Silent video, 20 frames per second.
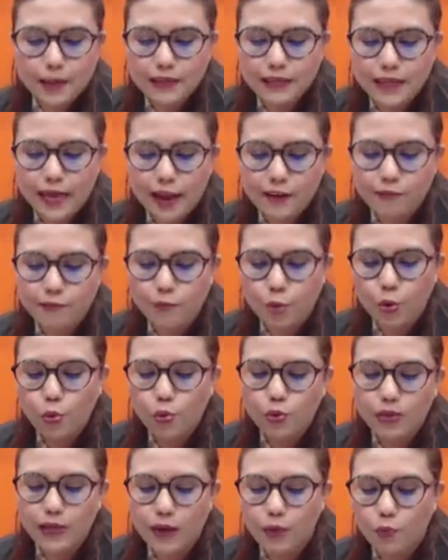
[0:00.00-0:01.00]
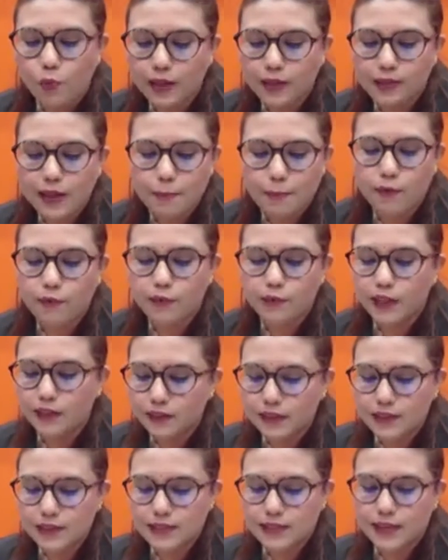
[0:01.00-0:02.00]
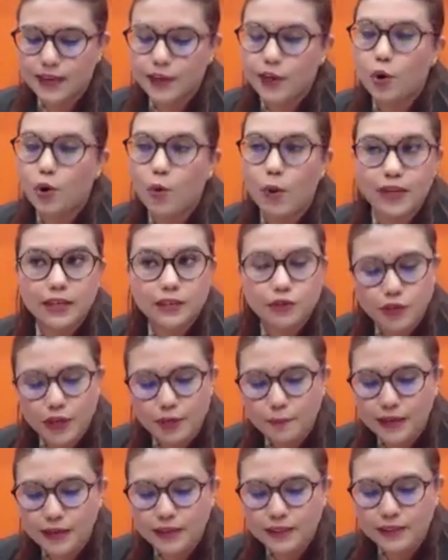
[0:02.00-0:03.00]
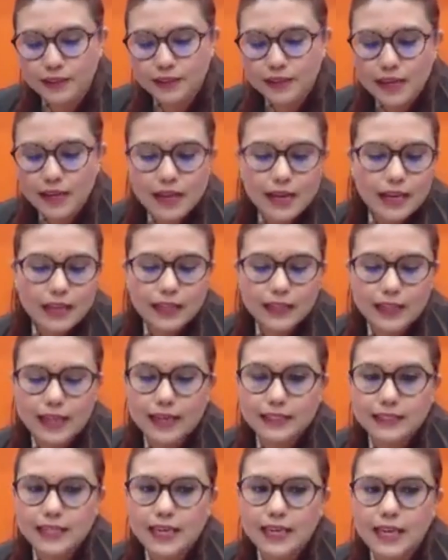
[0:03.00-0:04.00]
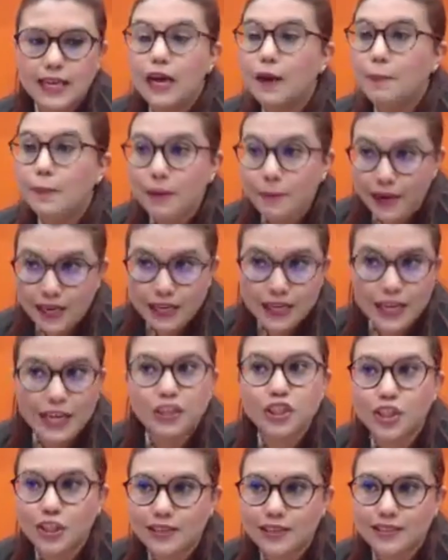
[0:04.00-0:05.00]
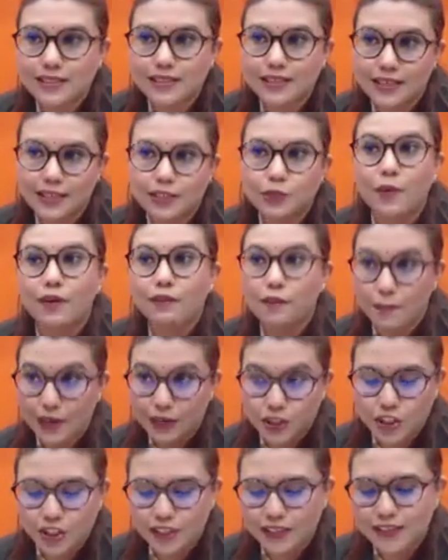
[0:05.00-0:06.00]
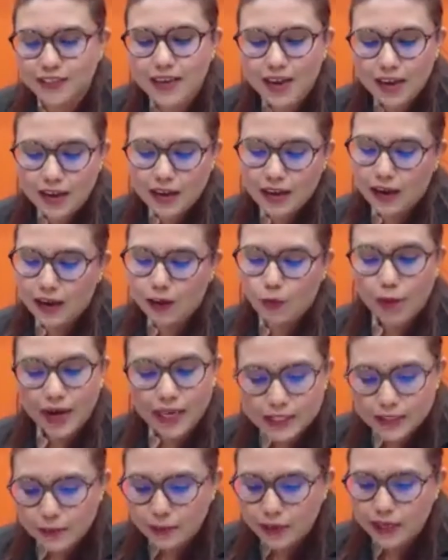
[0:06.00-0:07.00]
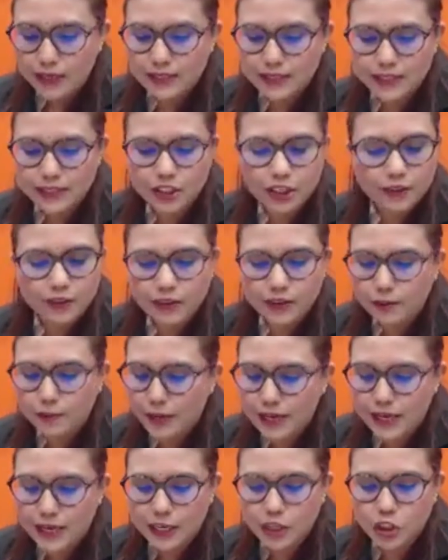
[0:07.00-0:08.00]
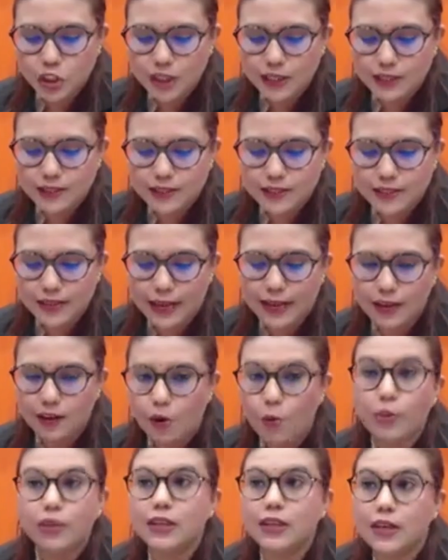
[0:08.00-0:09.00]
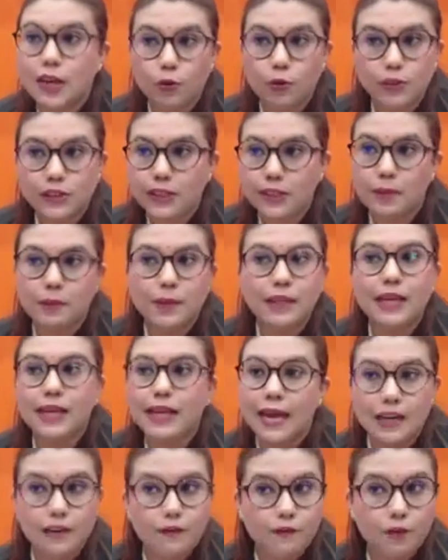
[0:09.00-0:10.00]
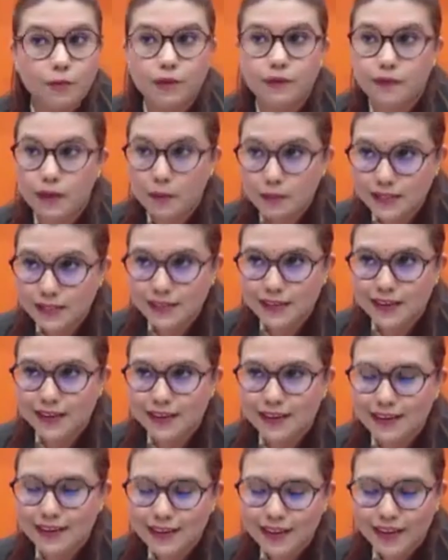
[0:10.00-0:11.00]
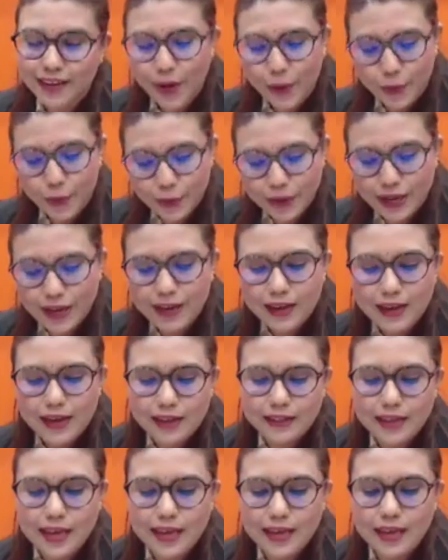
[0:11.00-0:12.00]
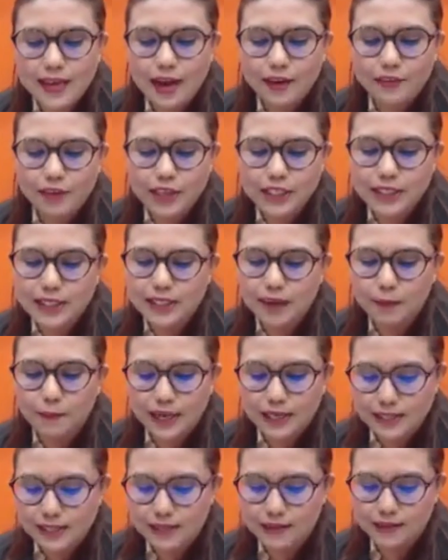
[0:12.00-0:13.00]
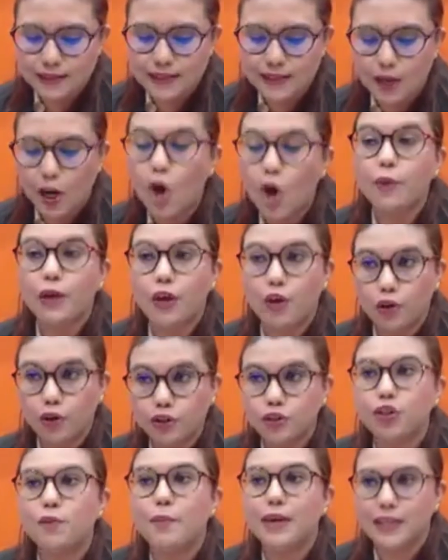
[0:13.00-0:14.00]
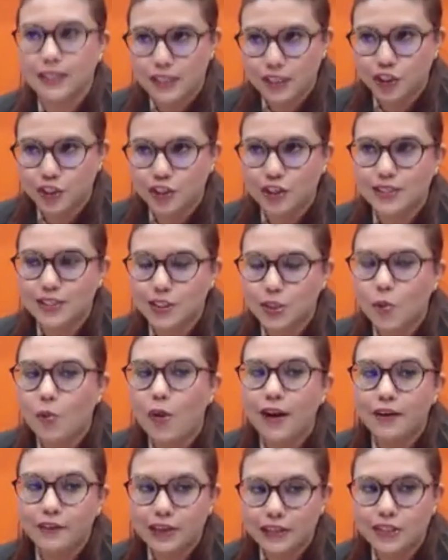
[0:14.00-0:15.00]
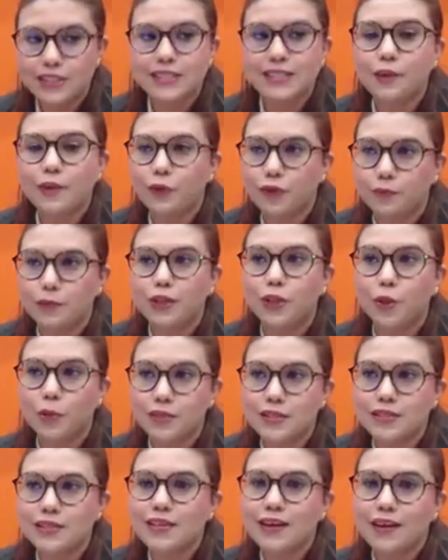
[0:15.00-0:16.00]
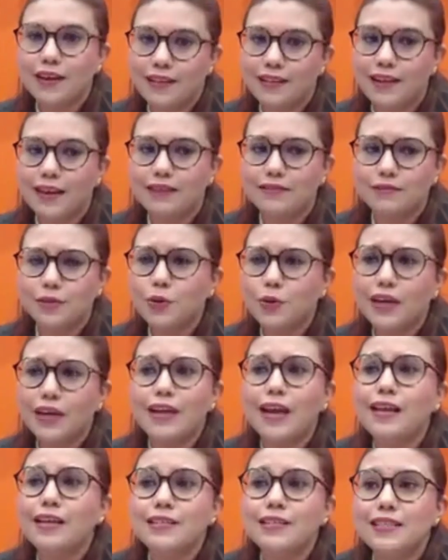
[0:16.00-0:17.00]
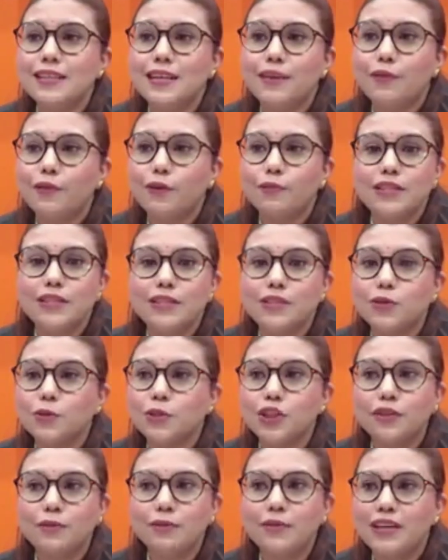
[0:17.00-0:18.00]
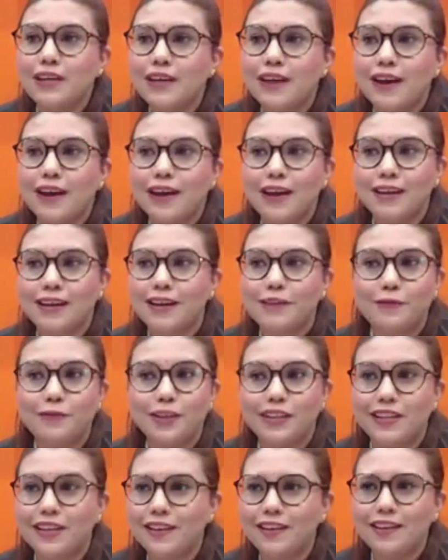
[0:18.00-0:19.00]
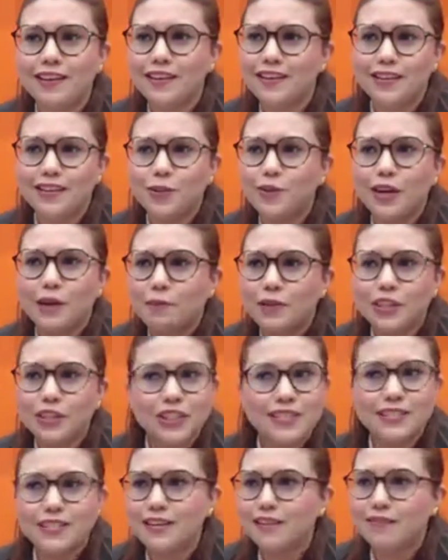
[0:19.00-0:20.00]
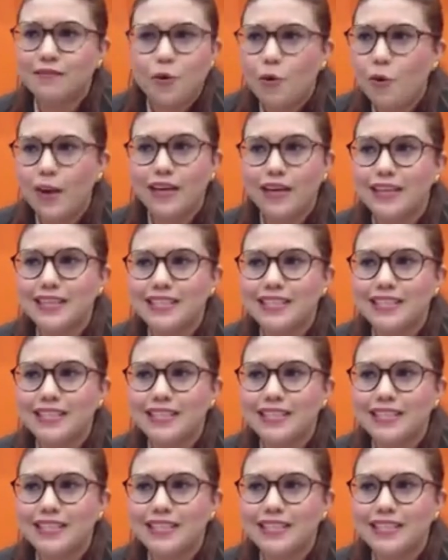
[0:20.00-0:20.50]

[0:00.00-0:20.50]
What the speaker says: they have more than one type of illness that require treatment. They are taking herbal medications, that's what we mentioned, vitamins, general medications, like over-the-counter, maybe they get it from the pharmacy, okay? Taking unregistered medicines along with control medications. So unregistered will be those that you can get easily from just social media and everything. You can purchase it quite easily.